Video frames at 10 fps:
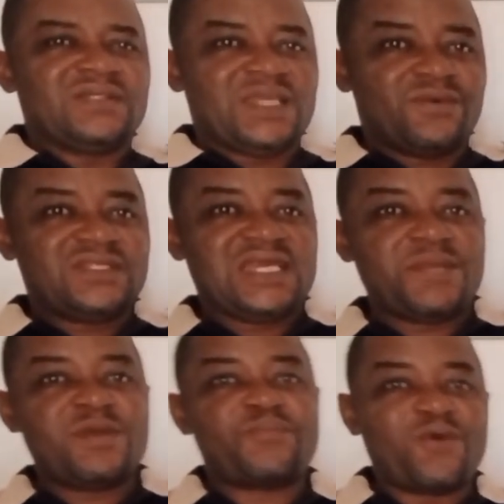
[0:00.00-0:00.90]

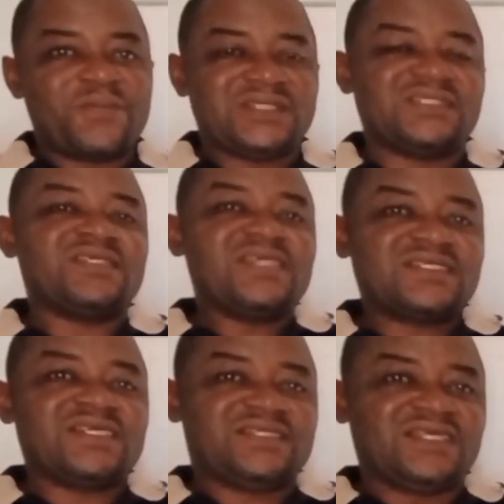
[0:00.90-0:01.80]
thermodynamic property
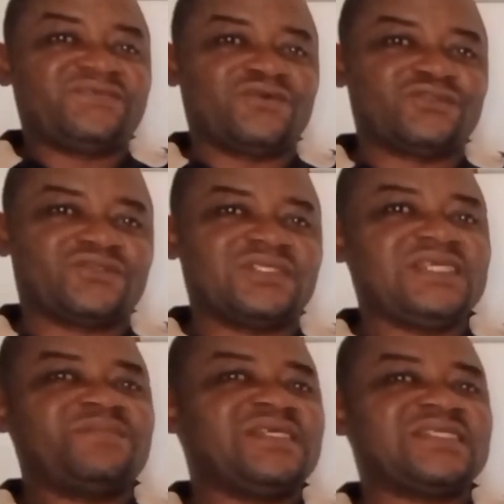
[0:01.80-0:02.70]
is a state function,
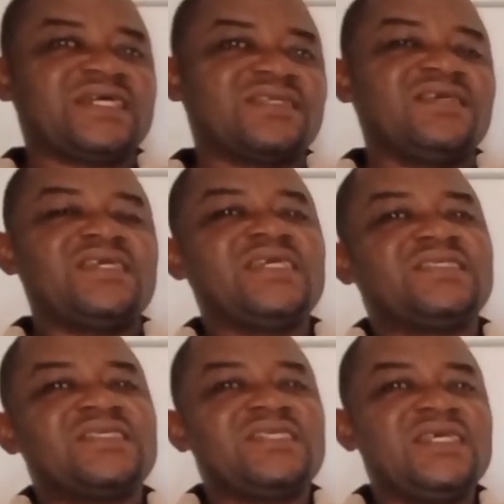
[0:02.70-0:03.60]
it means that
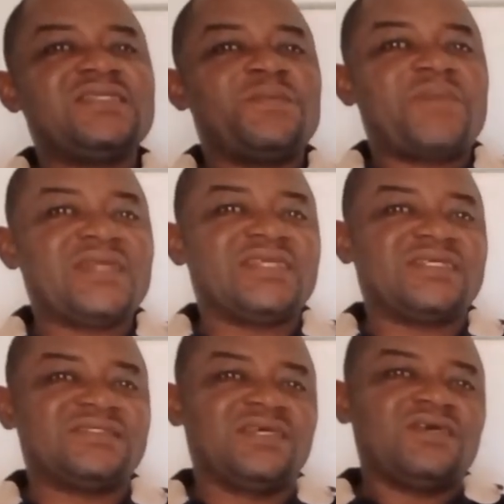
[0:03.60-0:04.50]
it is
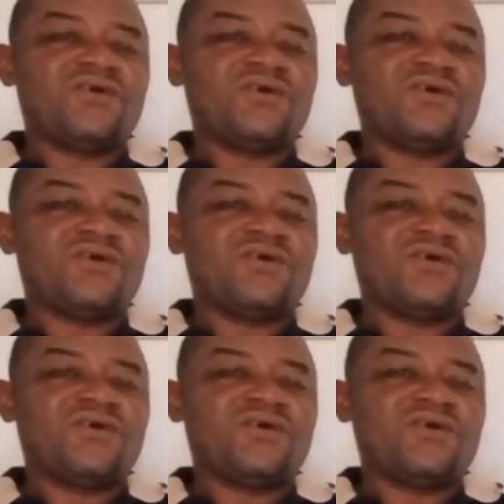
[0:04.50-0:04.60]
independent